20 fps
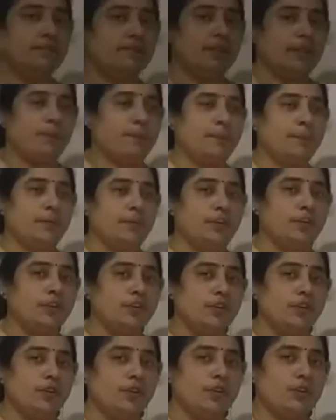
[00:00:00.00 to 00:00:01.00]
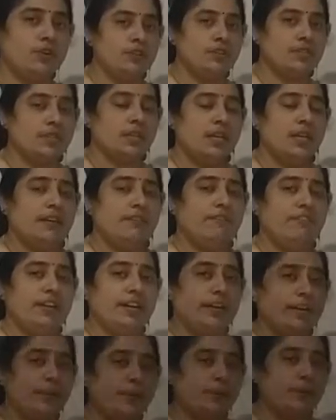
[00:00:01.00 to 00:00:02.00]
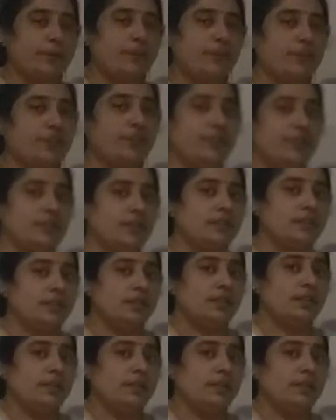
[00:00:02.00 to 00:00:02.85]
will reproduce